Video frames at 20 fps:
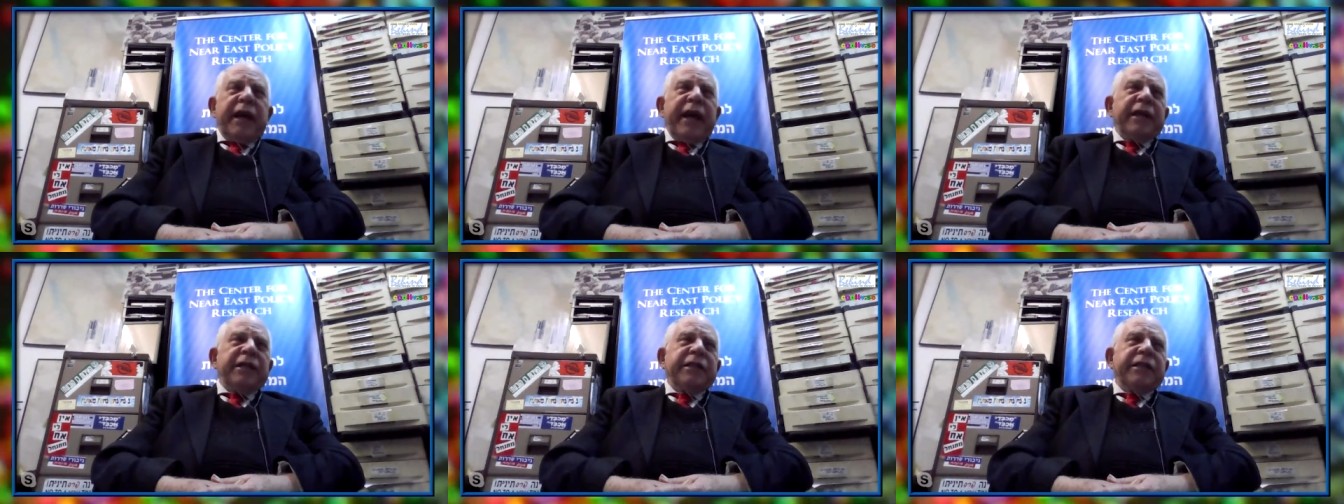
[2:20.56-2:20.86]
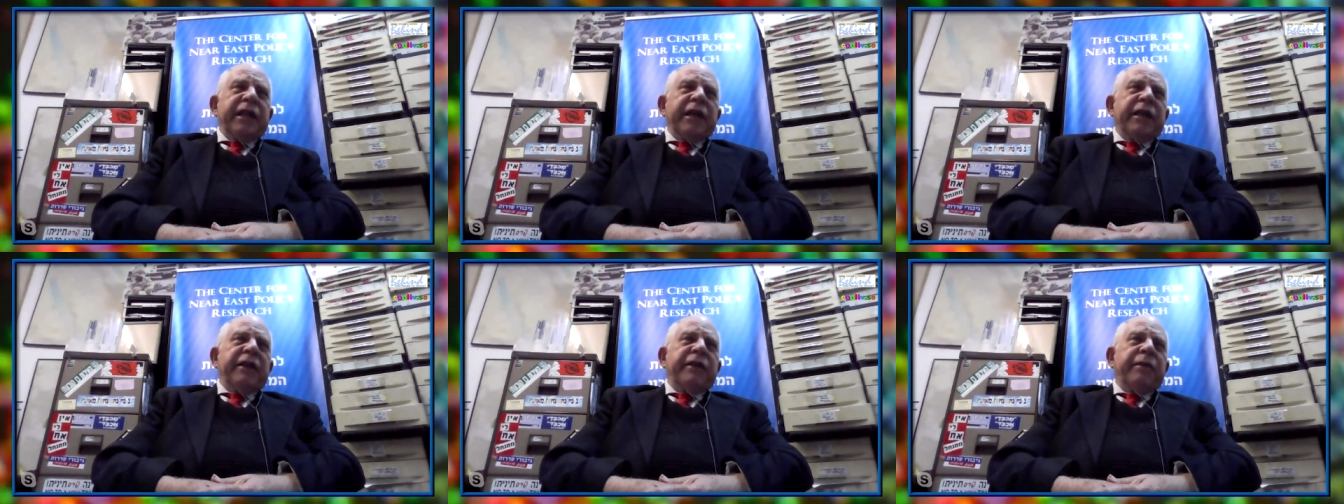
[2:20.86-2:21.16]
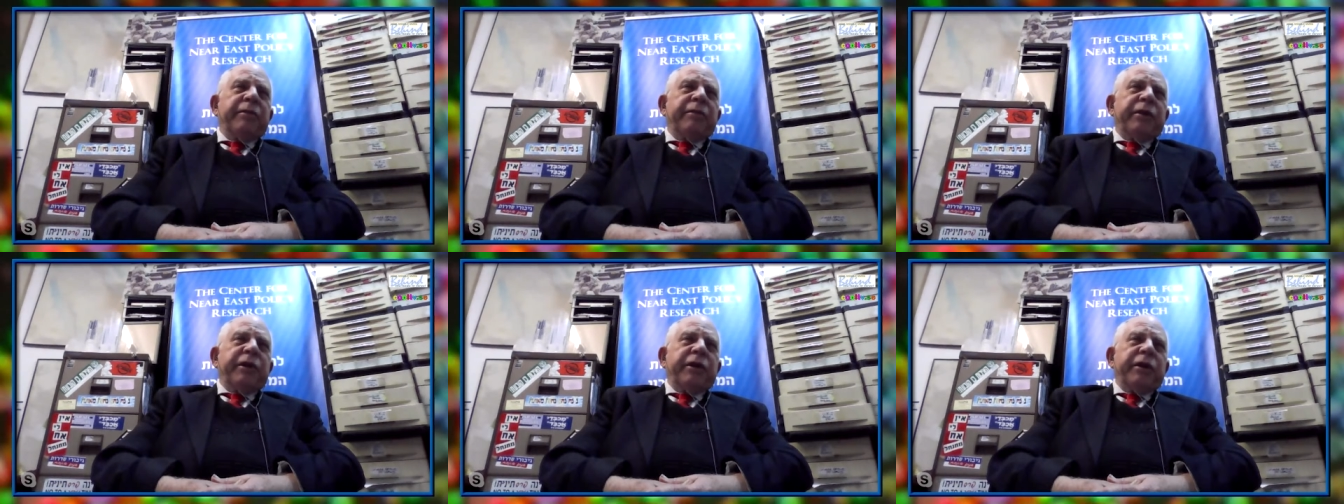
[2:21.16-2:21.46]
asking
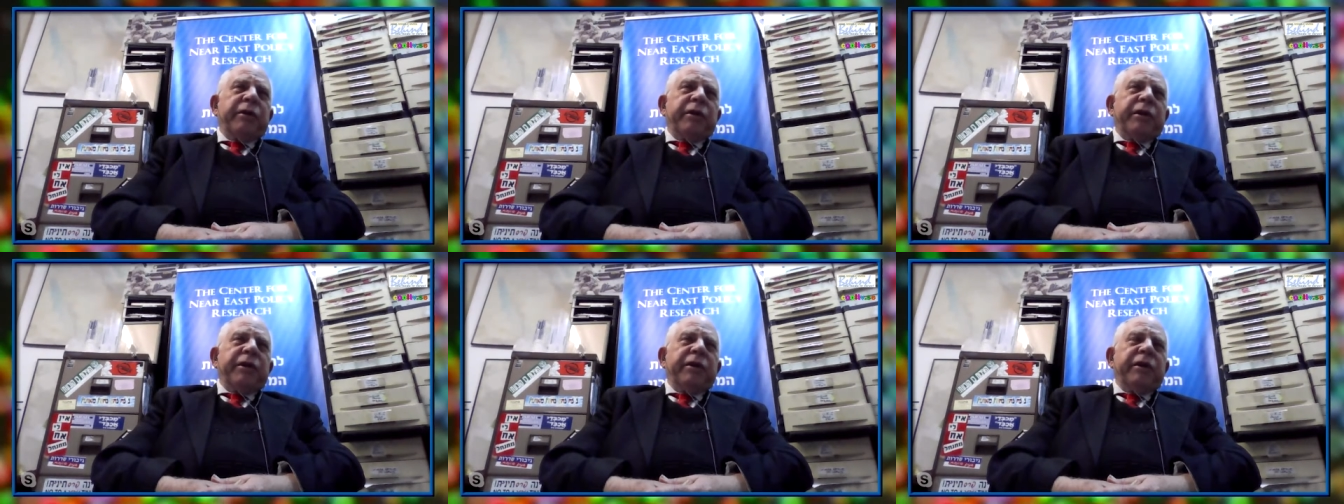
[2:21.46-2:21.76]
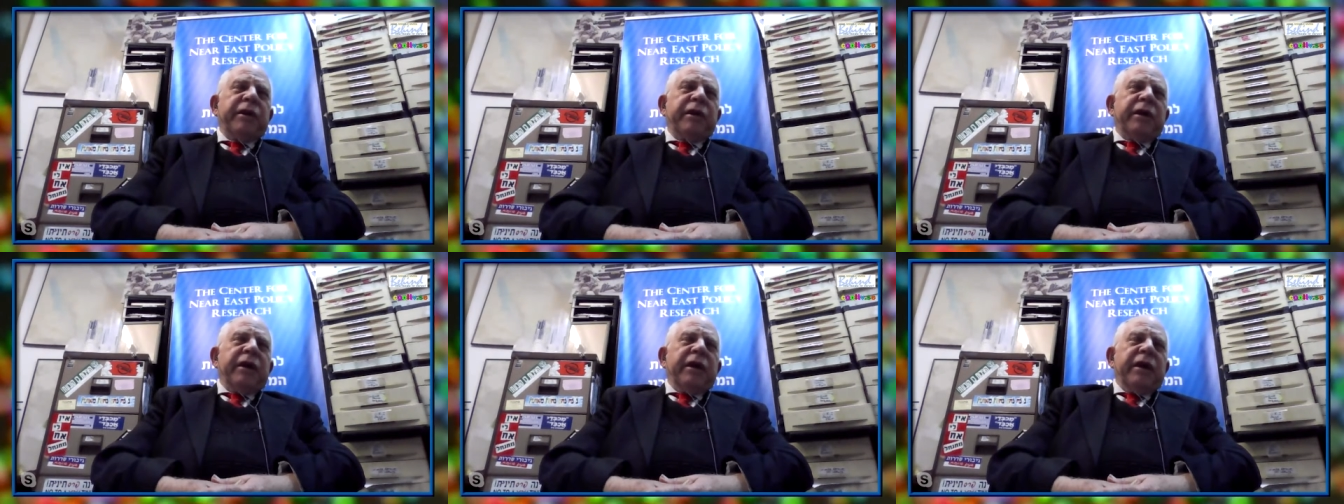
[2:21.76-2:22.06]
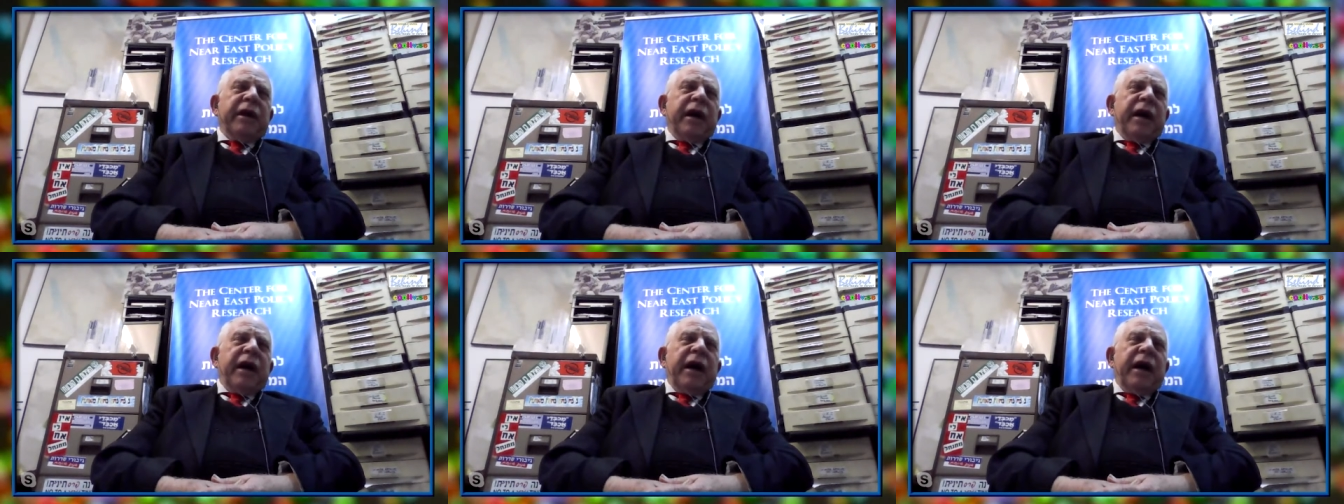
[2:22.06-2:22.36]
them to do it.
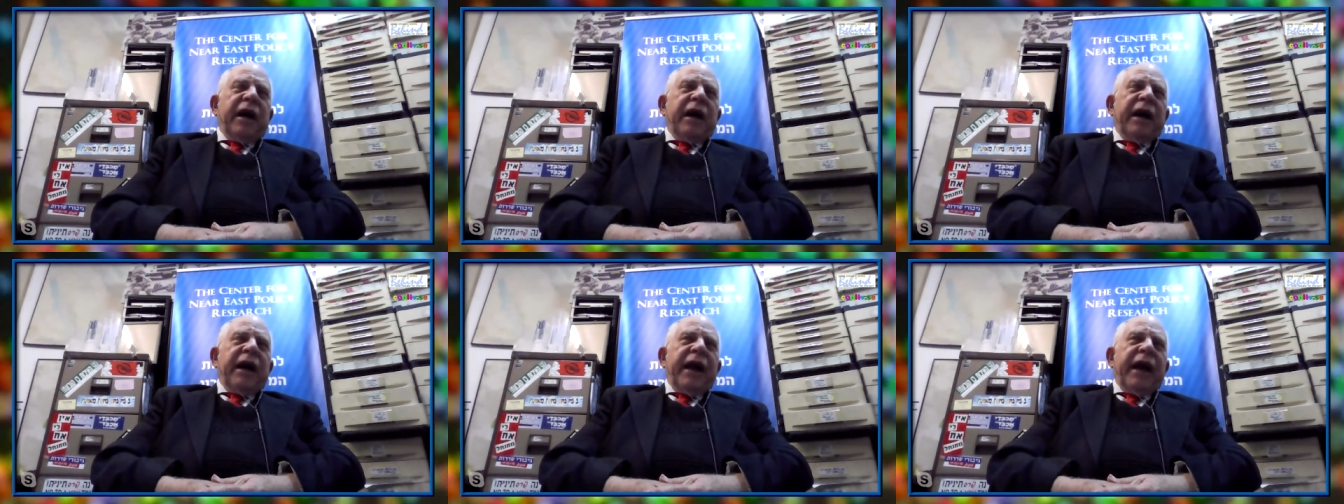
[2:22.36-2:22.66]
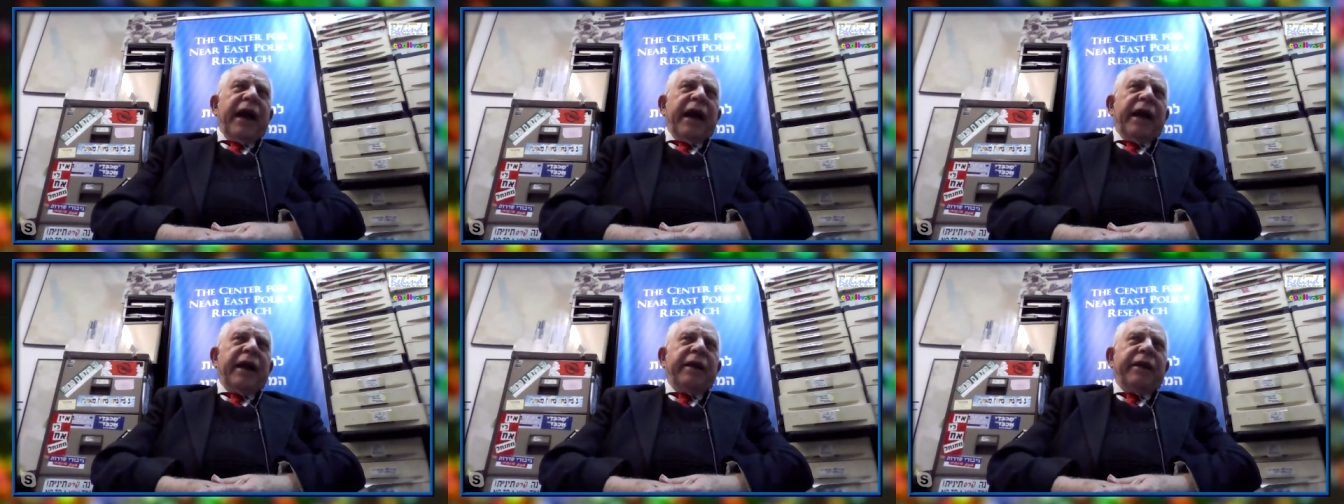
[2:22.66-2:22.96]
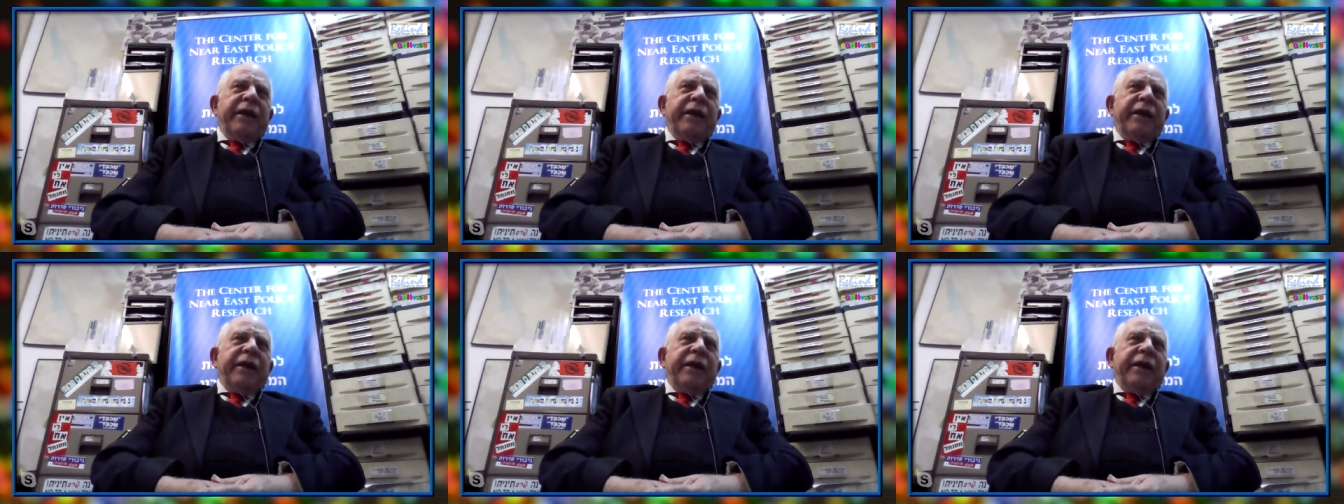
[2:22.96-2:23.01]
And